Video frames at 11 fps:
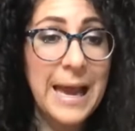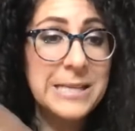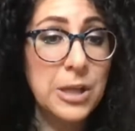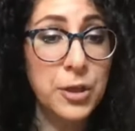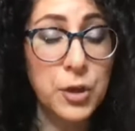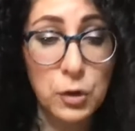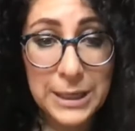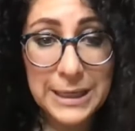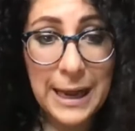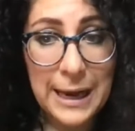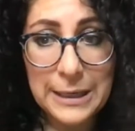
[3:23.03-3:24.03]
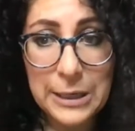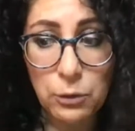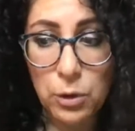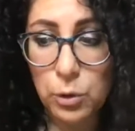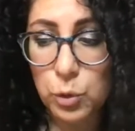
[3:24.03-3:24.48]
as a
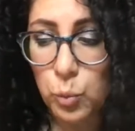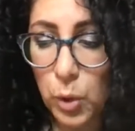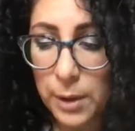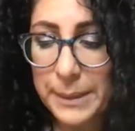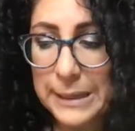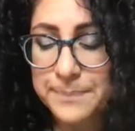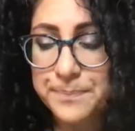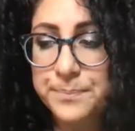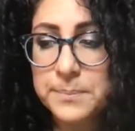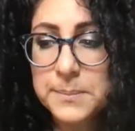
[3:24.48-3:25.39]
39-year-old woman